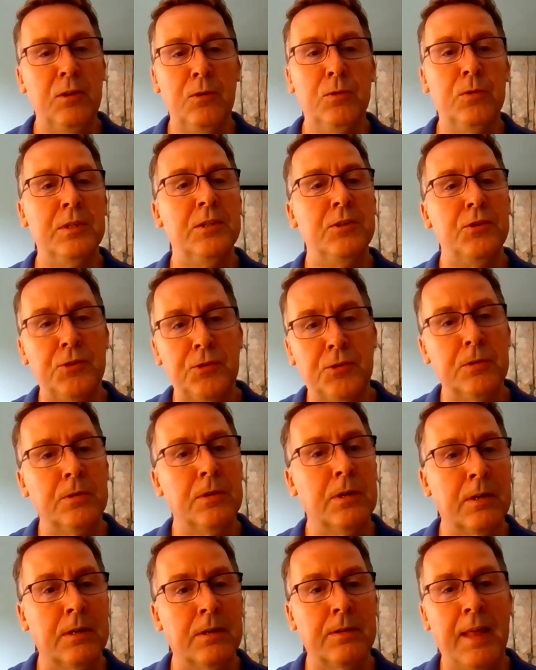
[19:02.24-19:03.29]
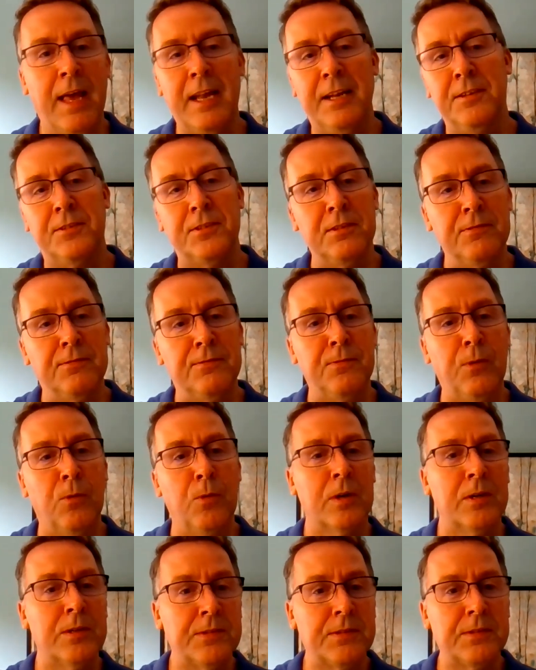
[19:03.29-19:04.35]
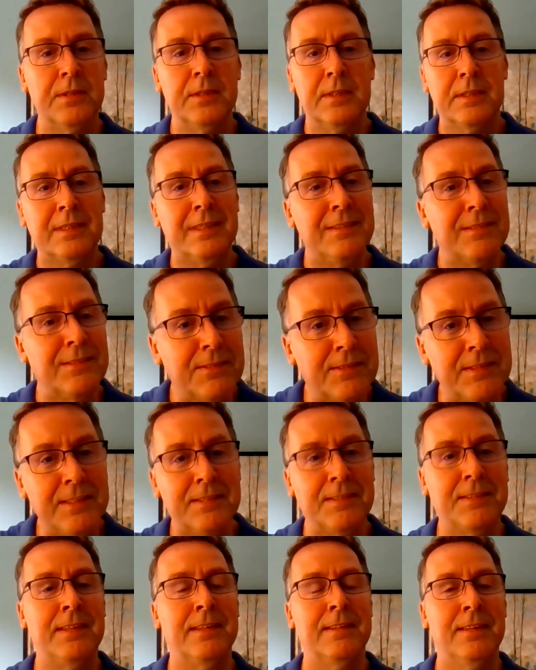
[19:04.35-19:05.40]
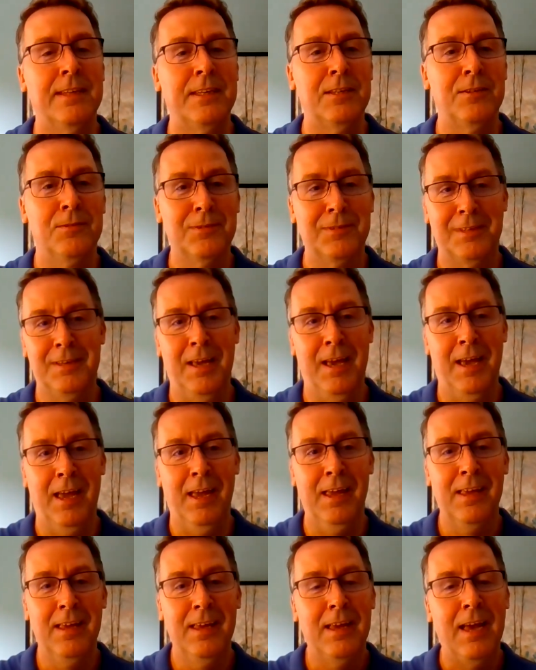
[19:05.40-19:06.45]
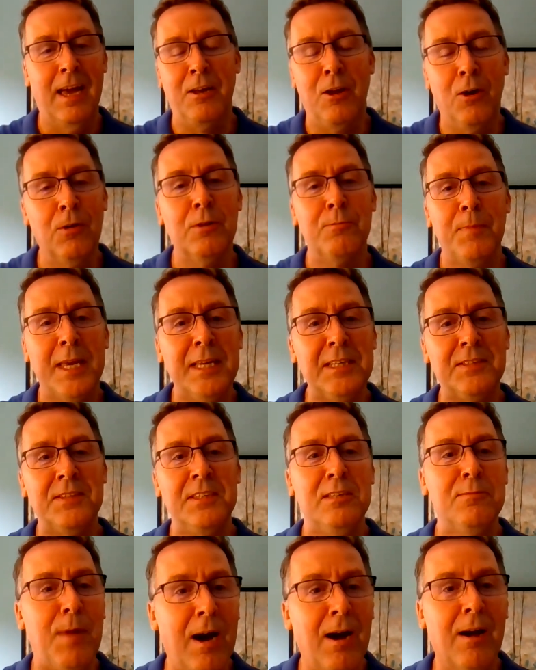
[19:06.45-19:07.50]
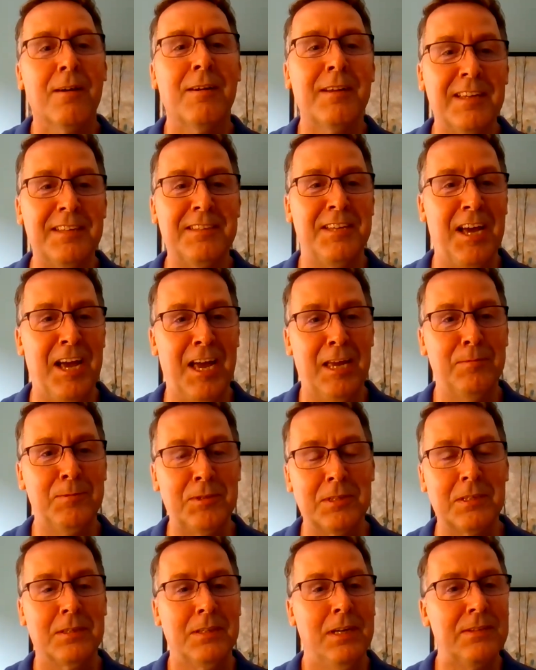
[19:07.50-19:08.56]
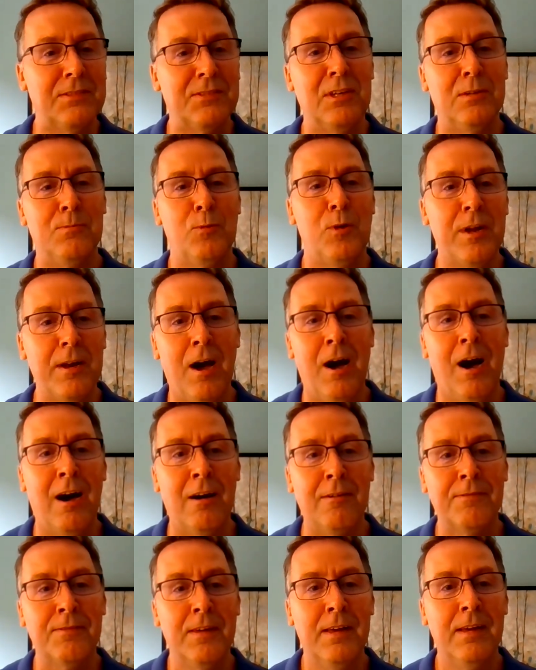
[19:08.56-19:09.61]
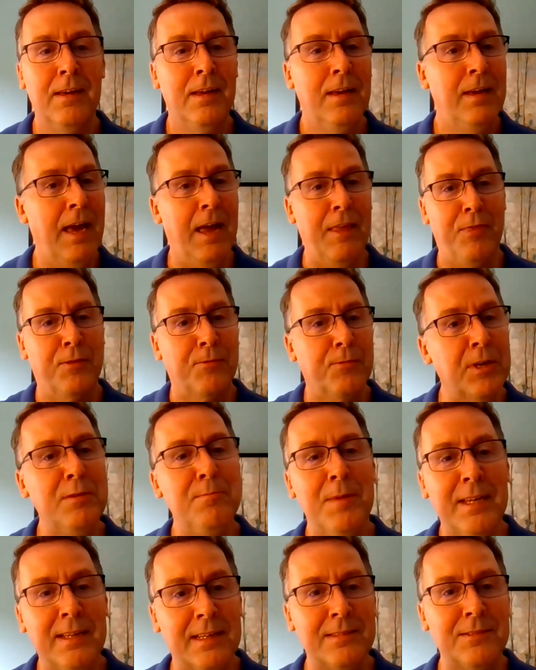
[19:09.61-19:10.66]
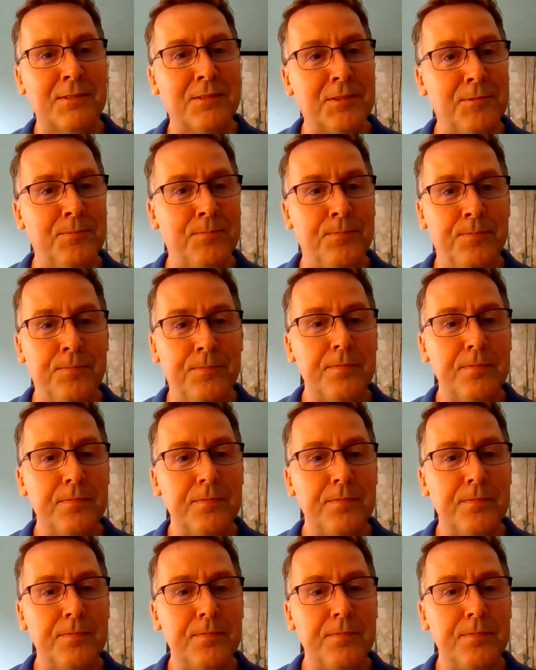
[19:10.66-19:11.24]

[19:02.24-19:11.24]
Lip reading: you ensure that it's enforced consistently, okay? I know it may seem hard at times to cut someone off at 3 minutes,